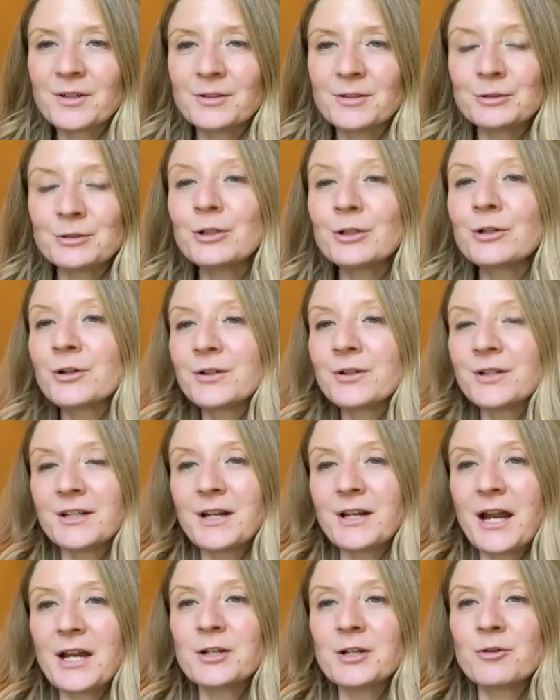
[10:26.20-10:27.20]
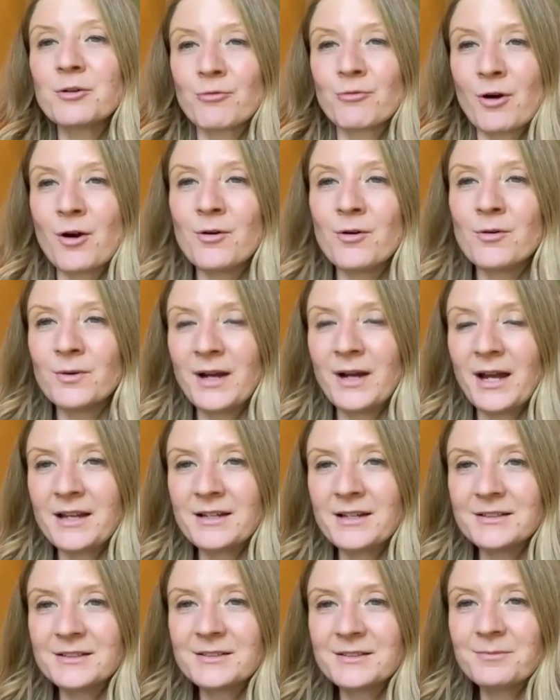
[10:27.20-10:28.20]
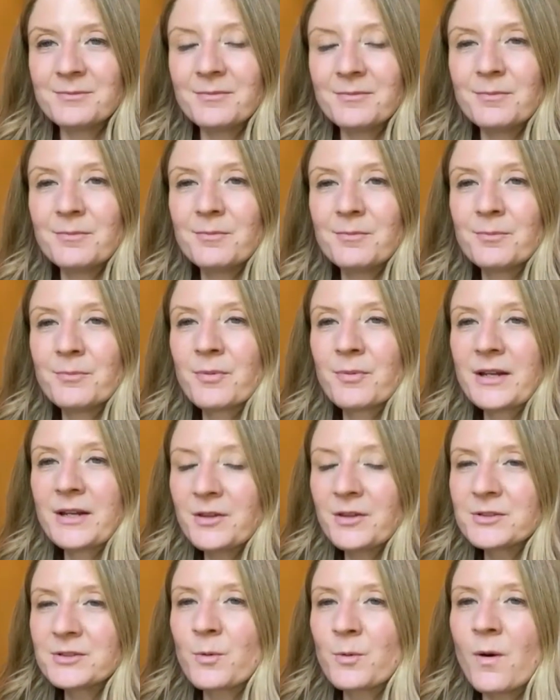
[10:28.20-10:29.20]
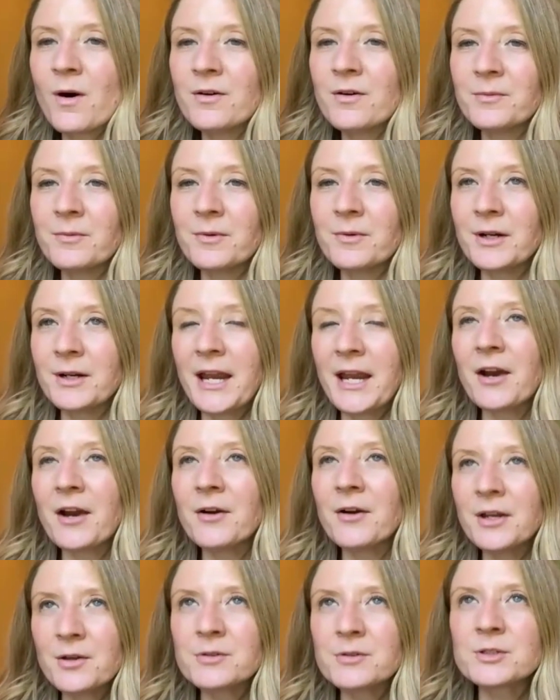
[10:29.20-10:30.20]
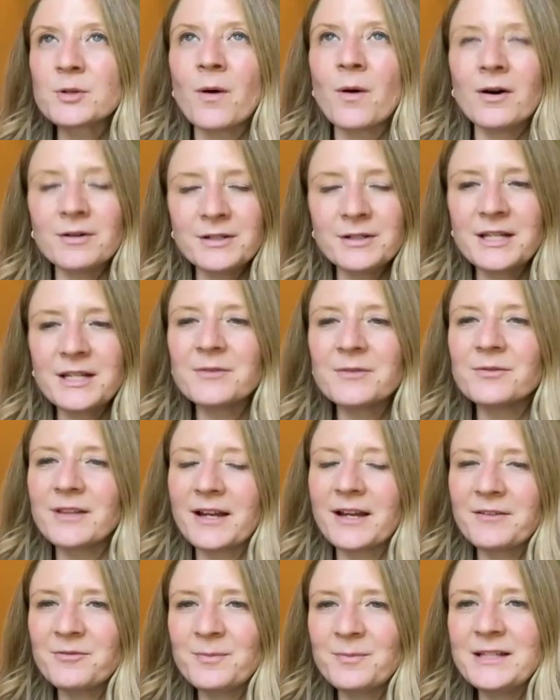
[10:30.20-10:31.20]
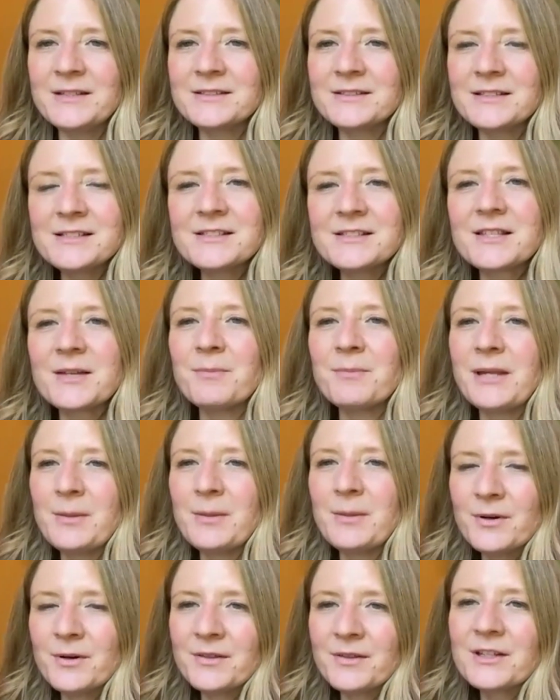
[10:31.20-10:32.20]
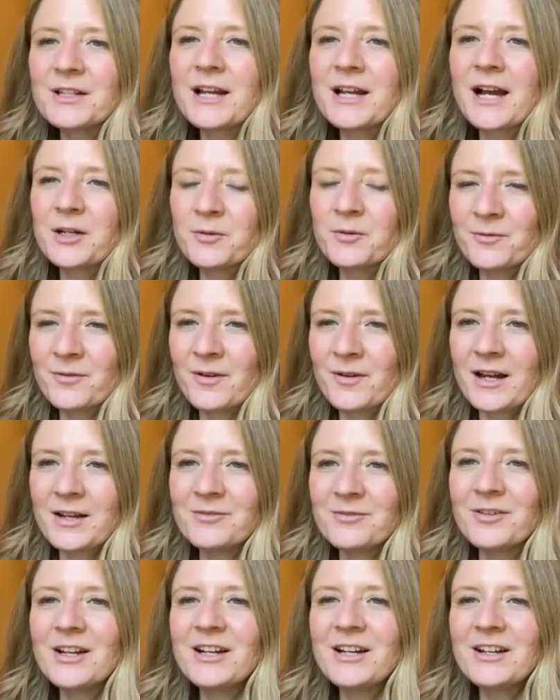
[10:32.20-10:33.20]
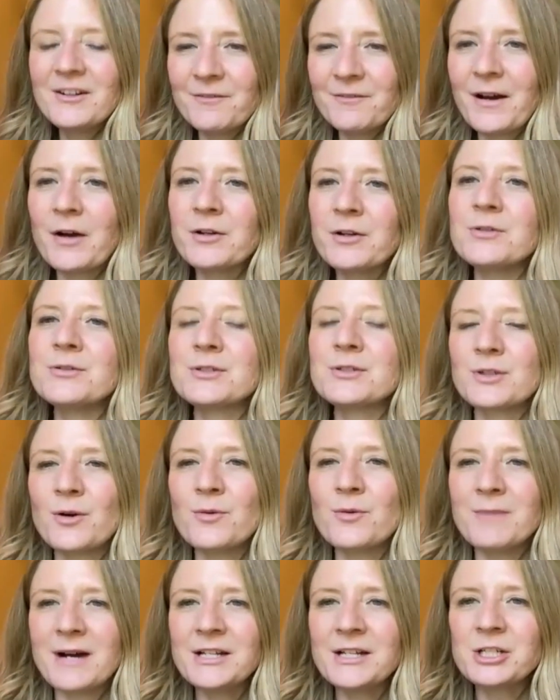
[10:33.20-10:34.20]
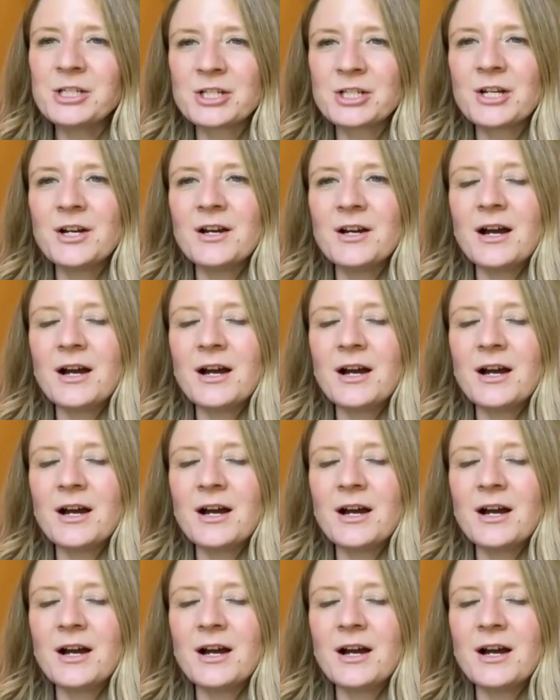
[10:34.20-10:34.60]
learn and grow and bring those carry those quality of life pieces that people in the 905 value so much